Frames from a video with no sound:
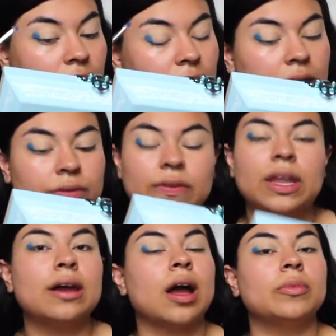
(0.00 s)
And I feel
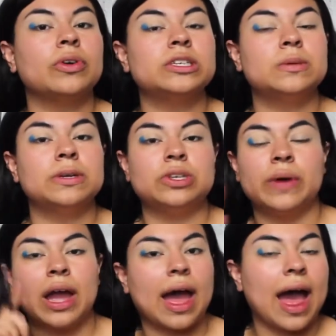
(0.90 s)
like I'm going to be
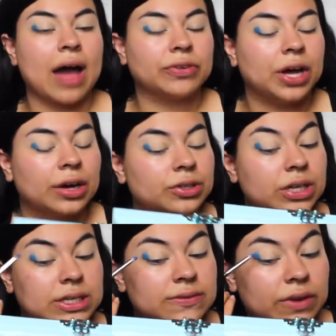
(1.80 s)
doing a half cut
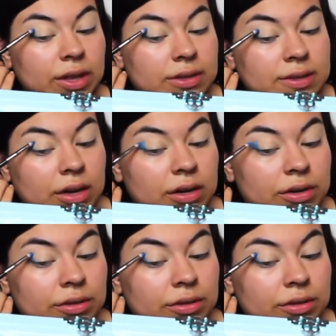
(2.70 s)
crease for this look.